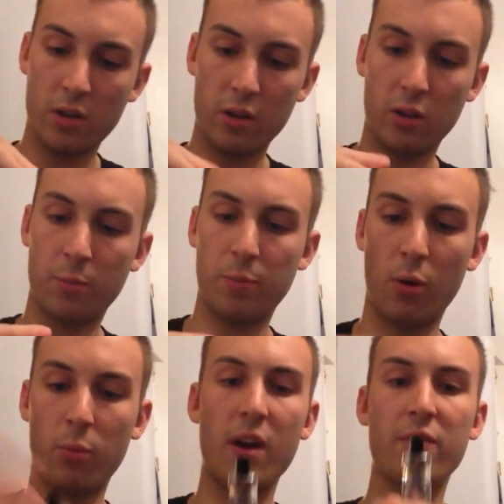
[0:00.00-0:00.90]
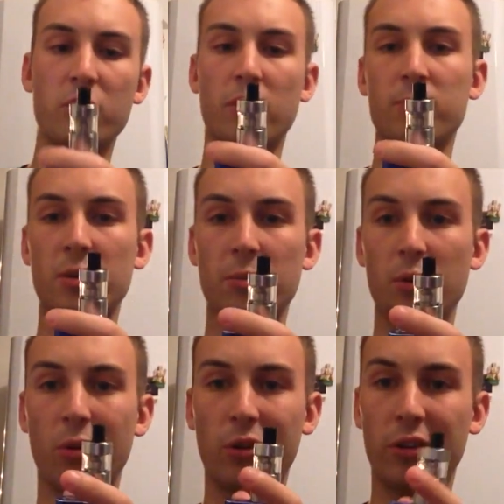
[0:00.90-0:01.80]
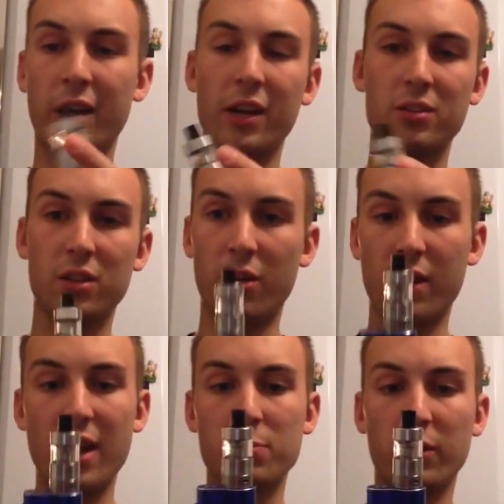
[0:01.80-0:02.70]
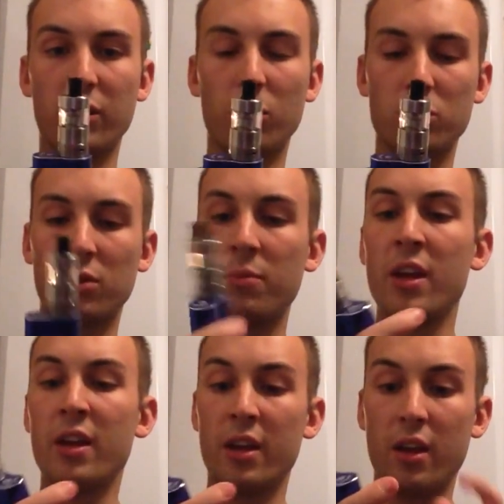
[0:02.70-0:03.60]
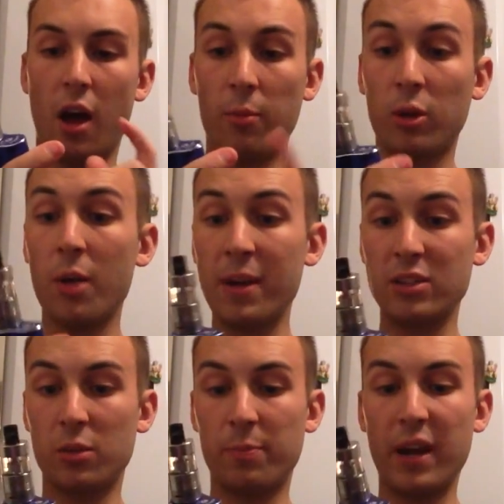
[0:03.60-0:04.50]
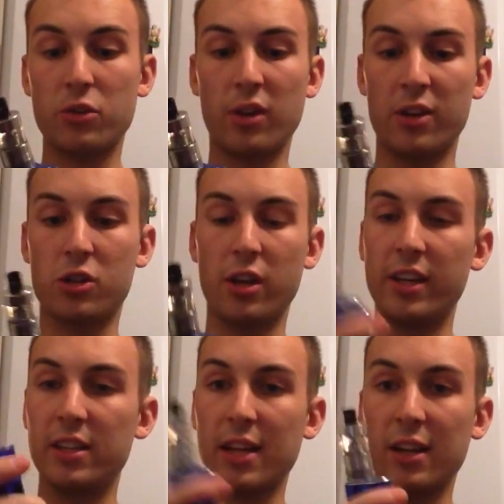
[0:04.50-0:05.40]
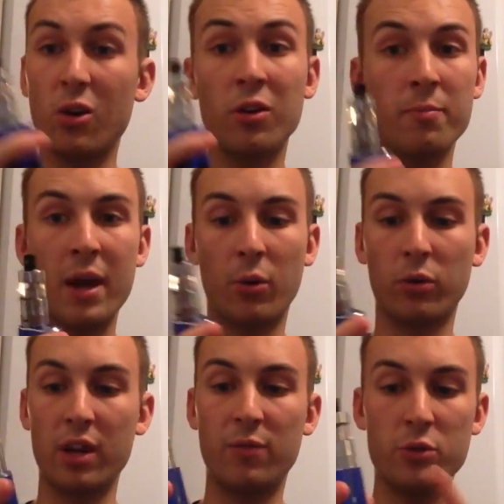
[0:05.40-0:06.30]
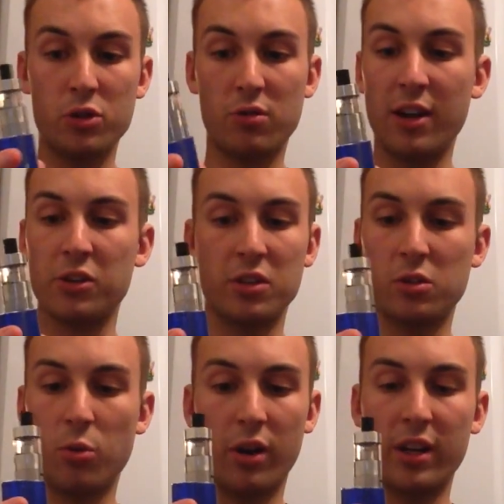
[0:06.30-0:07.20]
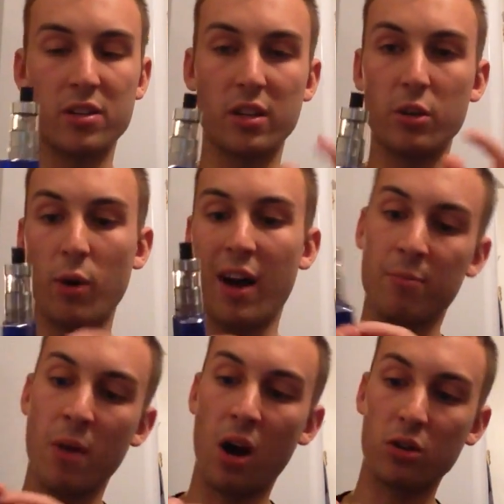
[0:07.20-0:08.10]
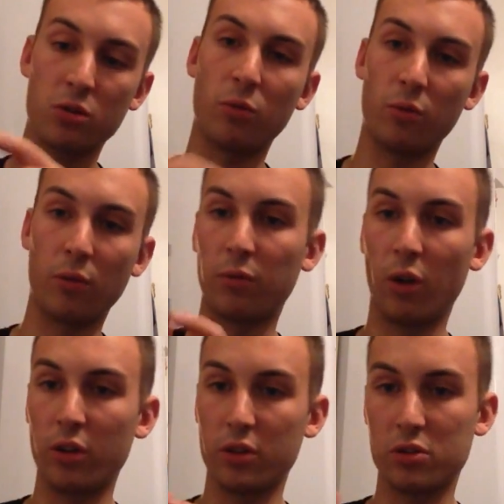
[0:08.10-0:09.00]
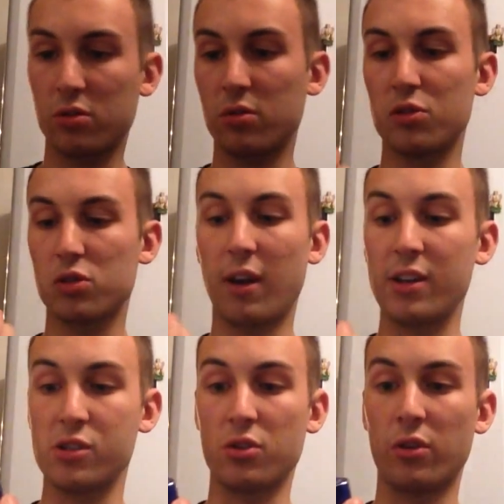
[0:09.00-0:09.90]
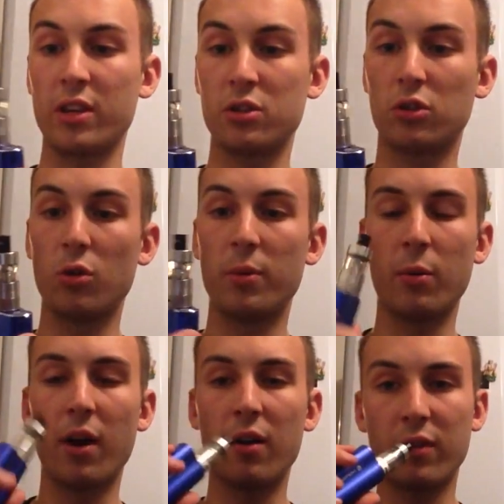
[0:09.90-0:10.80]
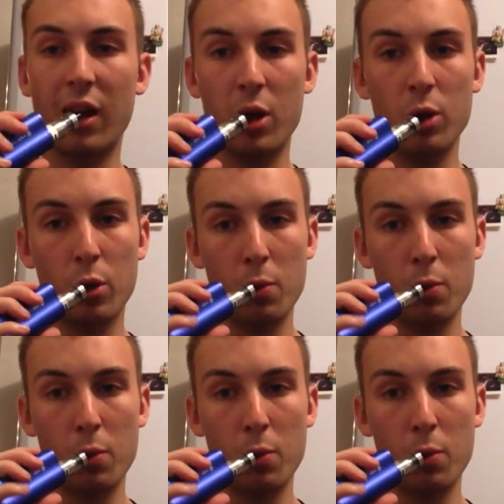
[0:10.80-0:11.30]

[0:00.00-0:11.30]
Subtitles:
You can pop whatever drip tip you want on there, so that's pretty awesome. Going back to the battery actually, it's that kind of metal that if you scratch this quite easily, you will have marks of like the scratches on there, so do be aware of that.